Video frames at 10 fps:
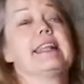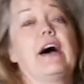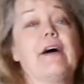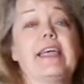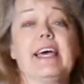
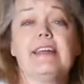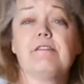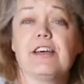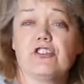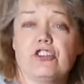Now I can
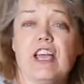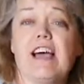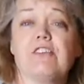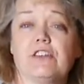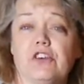eventually
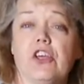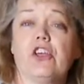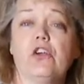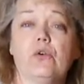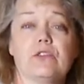have different
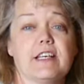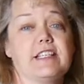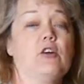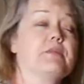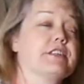cues
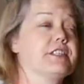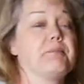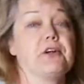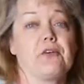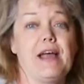that tell him to
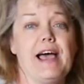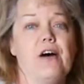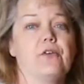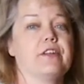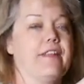spin
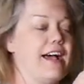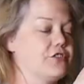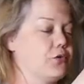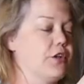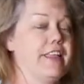around and
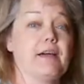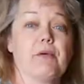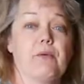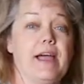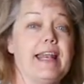that sort of thing.
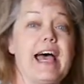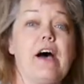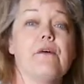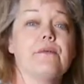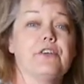But right
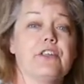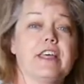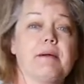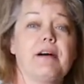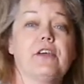now, when you
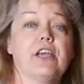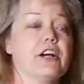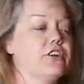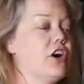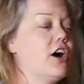think about
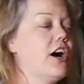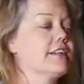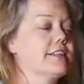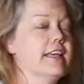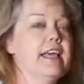young
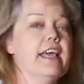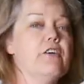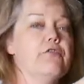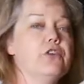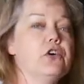dogs,
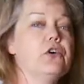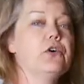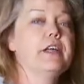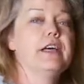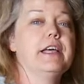
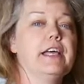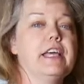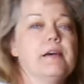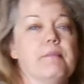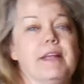food,
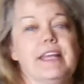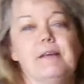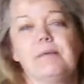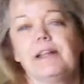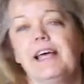
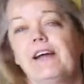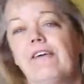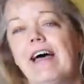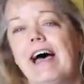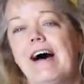manipulate
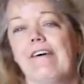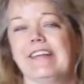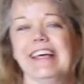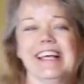around.